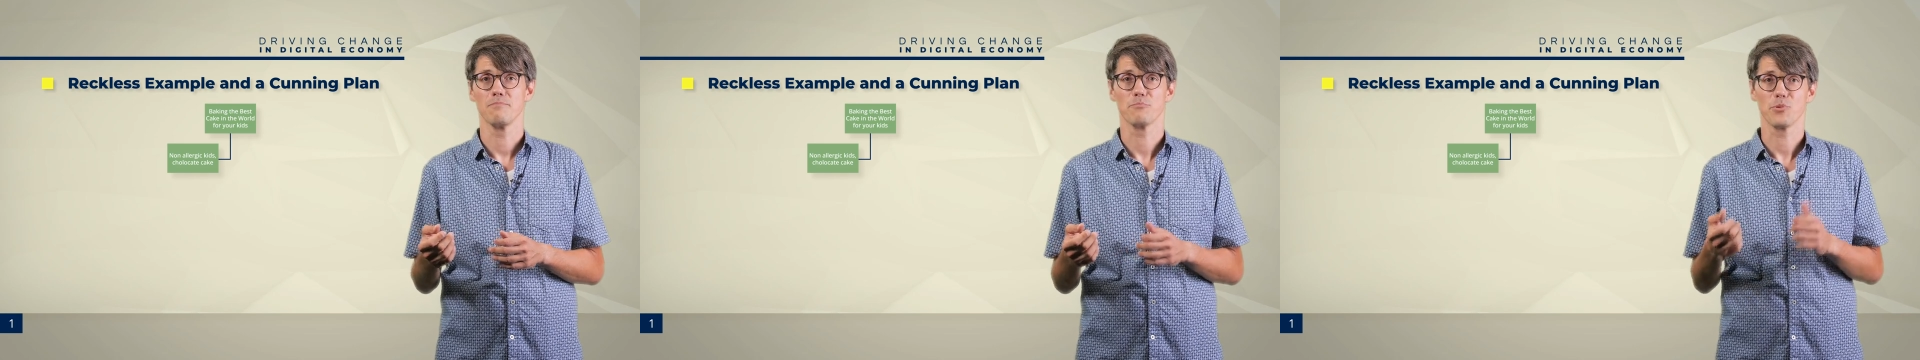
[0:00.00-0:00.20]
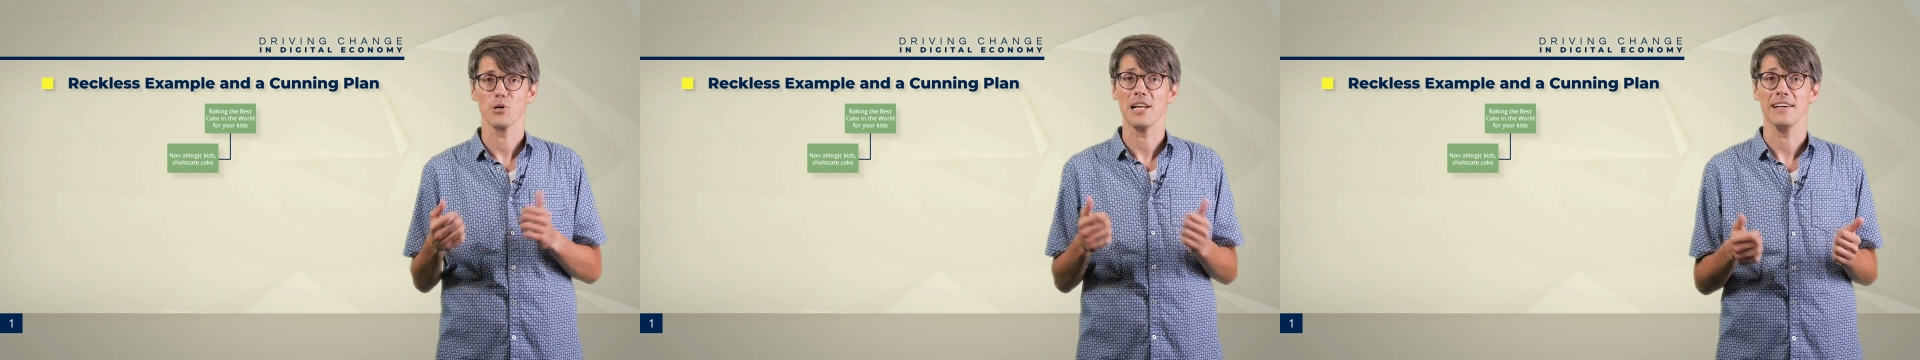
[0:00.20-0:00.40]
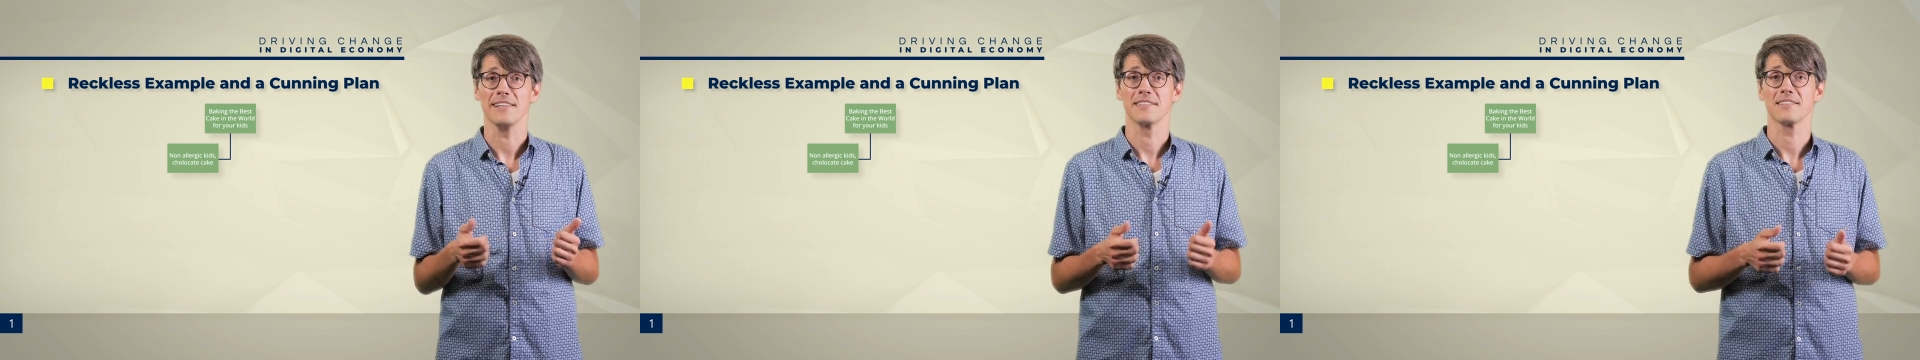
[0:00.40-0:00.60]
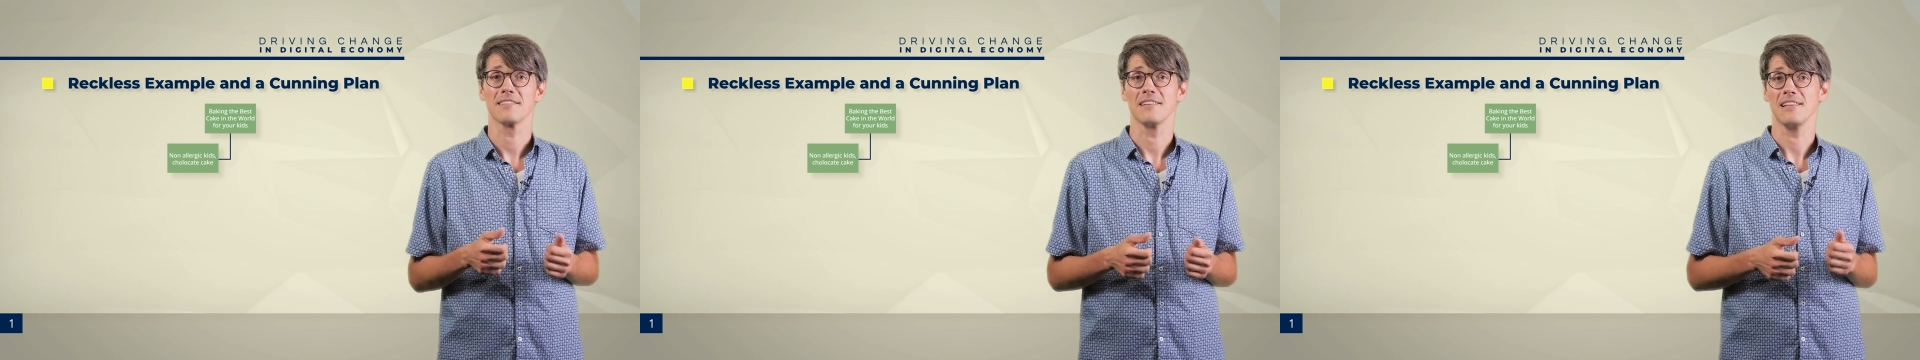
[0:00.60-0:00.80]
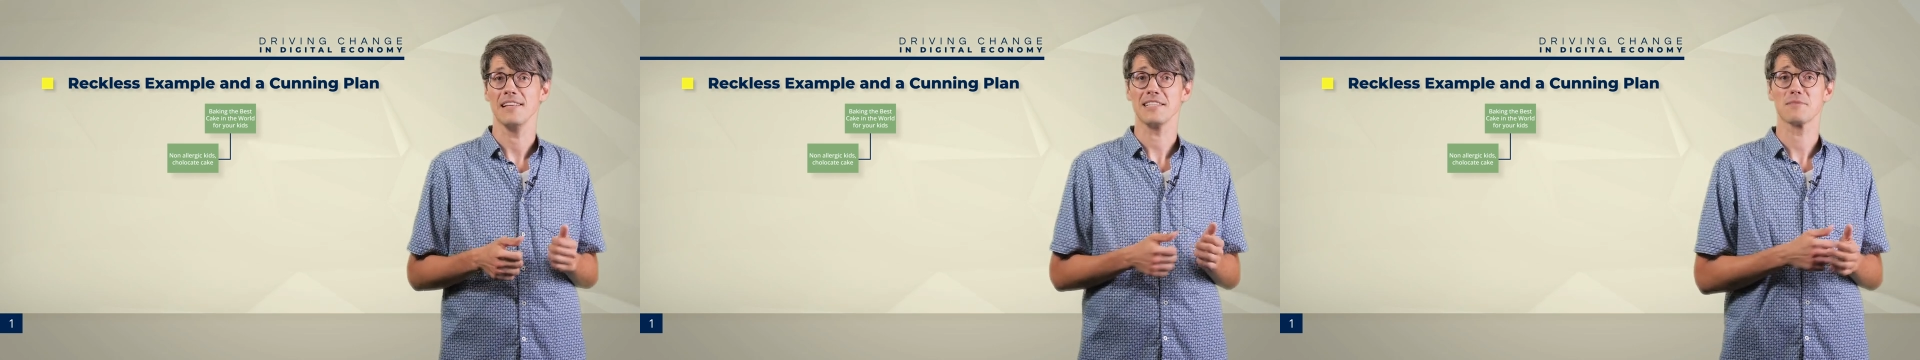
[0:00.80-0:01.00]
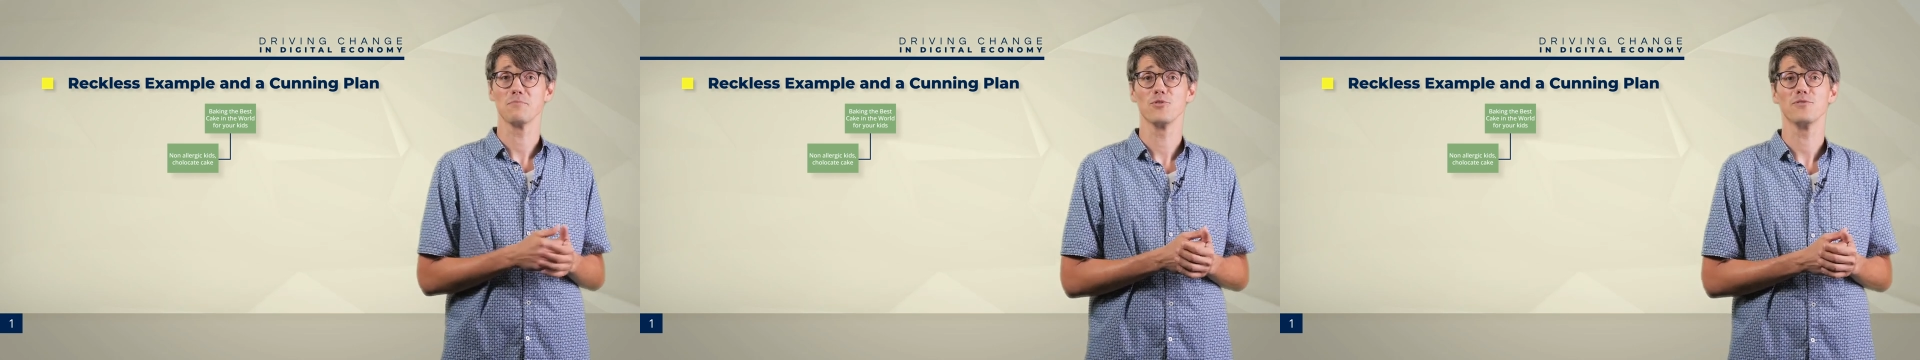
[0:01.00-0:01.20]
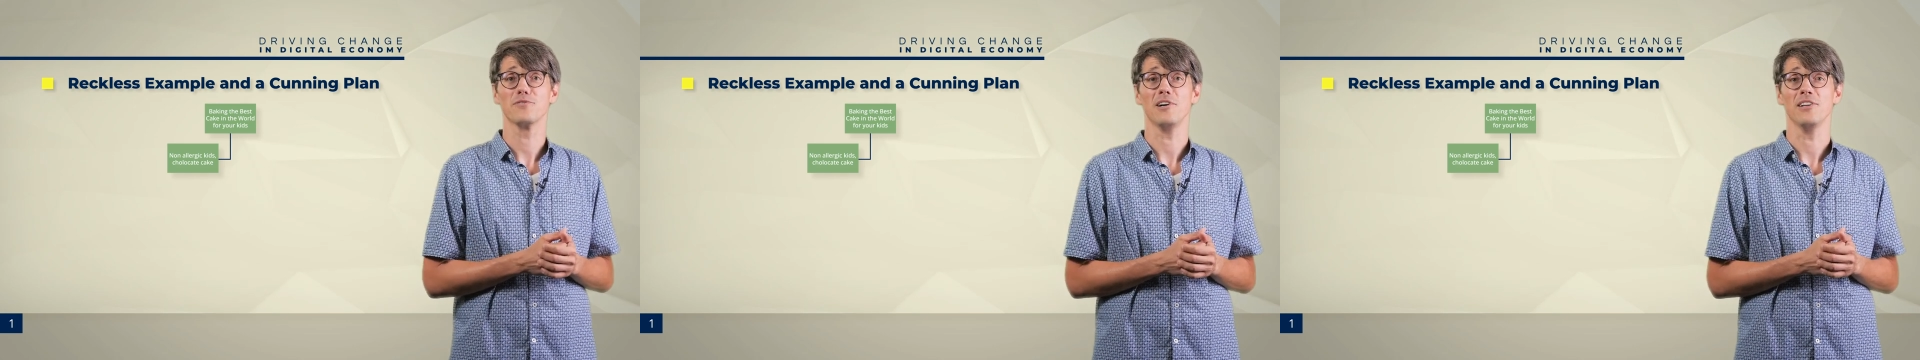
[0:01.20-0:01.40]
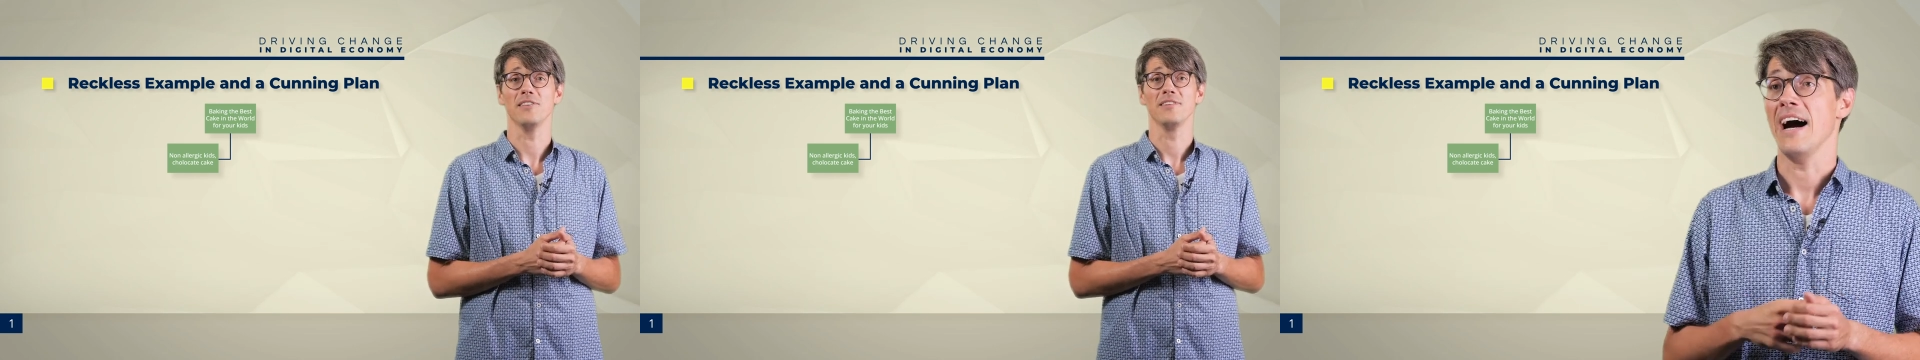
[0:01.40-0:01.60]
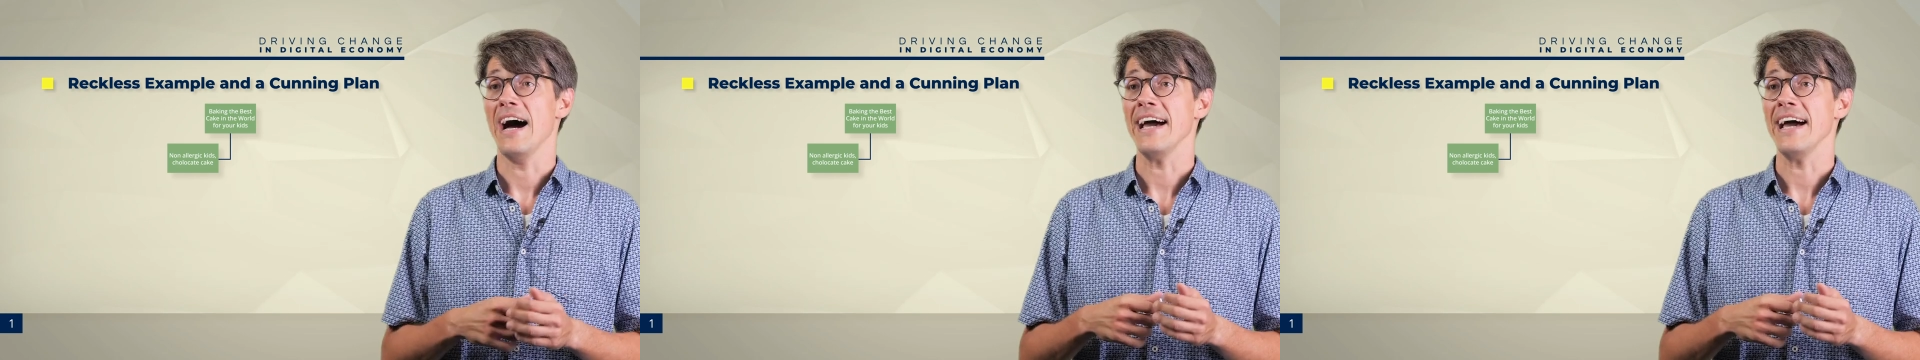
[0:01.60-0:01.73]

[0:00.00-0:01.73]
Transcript: Brilliant, let's move on.